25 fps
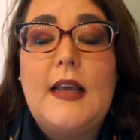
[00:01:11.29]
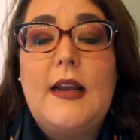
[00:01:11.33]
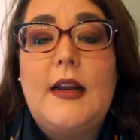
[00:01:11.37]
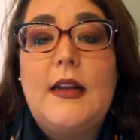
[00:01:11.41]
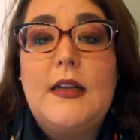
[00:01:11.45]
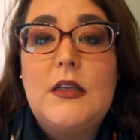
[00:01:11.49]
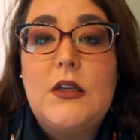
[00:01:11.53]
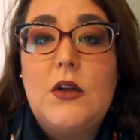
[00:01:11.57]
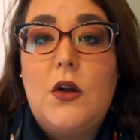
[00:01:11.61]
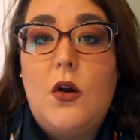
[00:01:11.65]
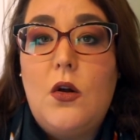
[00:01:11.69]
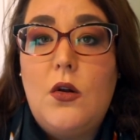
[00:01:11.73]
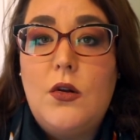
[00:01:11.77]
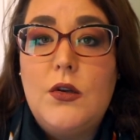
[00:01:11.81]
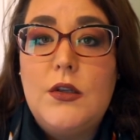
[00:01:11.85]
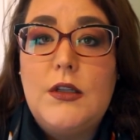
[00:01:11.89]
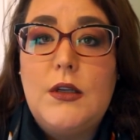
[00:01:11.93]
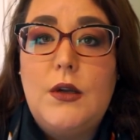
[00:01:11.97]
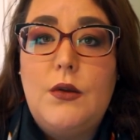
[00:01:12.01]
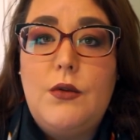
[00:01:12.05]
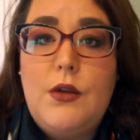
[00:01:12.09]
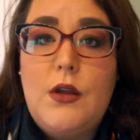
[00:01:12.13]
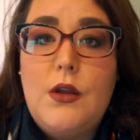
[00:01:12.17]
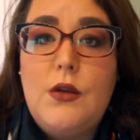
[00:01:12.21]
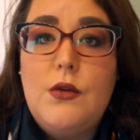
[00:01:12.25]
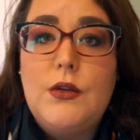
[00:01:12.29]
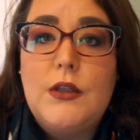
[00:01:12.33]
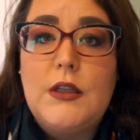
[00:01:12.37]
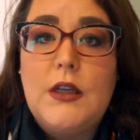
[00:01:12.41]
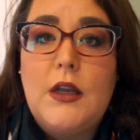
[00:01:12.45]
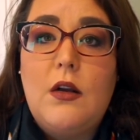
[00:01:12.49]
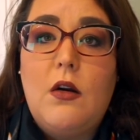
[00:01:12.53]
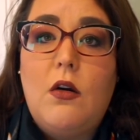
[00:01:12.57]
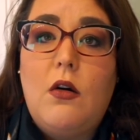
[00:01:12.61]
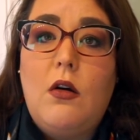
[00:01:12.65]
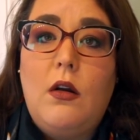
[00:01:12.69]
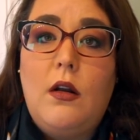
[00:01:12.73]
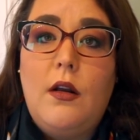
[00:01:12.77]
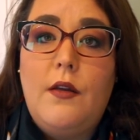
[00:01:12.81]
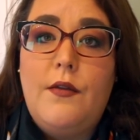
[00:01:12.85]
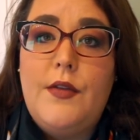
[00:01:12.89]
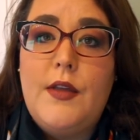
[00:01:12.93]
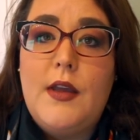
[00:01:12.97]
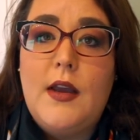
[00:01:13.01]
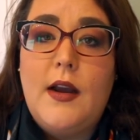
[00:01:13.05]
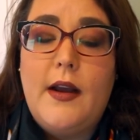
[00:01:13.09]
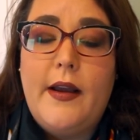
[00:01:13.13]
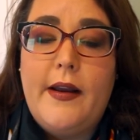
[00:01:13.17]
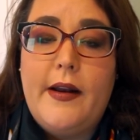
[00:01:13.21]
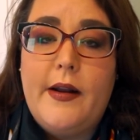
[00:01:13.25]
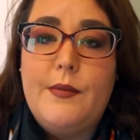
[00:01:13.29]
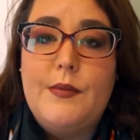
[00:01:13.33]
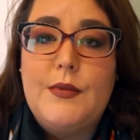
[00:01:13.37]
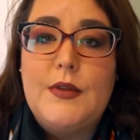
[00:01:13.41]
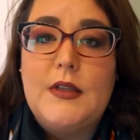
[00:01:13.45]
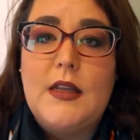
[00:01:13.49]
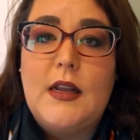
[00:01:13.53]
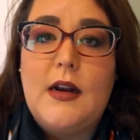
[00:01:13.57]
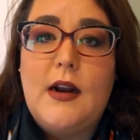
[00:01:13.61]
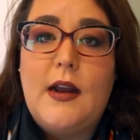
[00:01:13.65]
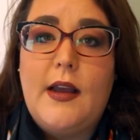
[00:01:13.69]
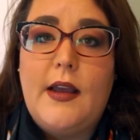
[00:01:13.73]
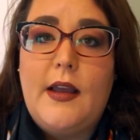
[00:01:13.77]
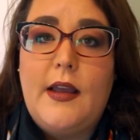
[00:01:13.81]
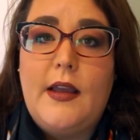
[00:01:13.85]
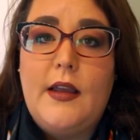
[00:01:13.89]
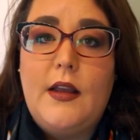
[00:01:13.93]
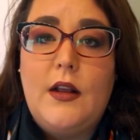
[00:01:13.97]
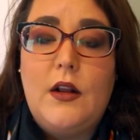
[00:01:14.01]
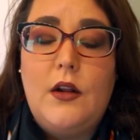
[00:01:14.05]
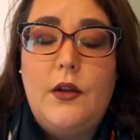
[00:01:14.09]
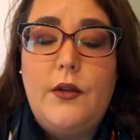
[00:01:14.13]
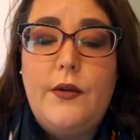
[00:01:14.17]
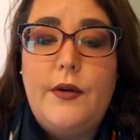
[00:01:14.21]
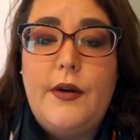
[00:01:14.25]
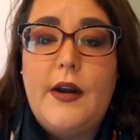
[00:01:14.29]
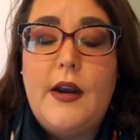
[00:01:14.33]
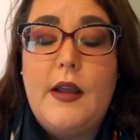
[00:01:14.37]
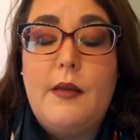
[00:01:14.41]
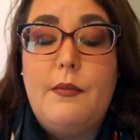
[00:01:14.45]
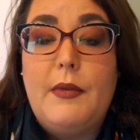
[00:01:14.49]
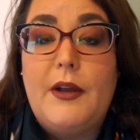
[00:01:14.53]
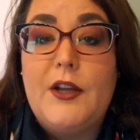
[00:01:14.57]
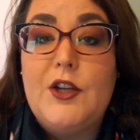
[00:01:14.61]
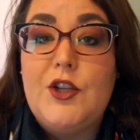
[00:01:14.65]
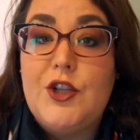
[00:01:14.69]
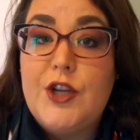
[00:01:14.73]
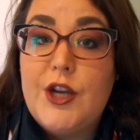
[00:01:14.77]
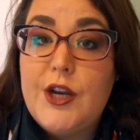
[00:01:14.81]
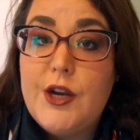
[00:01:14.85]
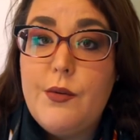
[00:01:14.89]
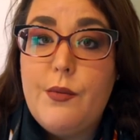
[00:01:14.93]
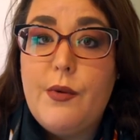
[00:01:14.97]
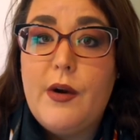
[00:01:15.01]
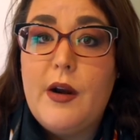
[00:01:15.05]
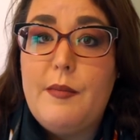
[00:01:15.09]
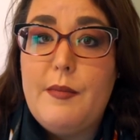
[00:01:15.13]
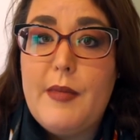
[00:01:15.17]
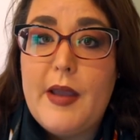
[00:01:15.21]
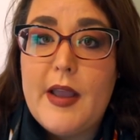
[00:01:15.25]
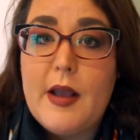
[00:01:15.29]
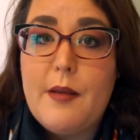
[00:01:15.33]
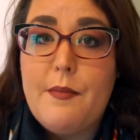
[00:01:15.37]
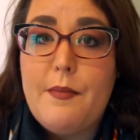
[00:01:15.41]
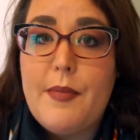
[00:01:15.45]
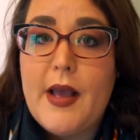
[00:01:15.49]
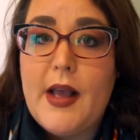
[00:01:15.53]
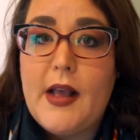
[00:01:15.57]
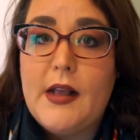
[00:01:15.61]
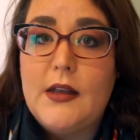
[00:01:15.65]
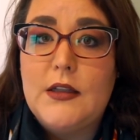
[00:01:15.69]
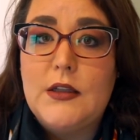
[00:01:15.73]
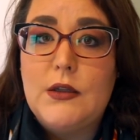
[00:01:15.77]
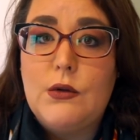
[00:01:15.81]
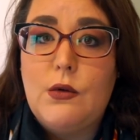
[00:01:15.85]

and it's also using all of the items that I included in my January makeup bag.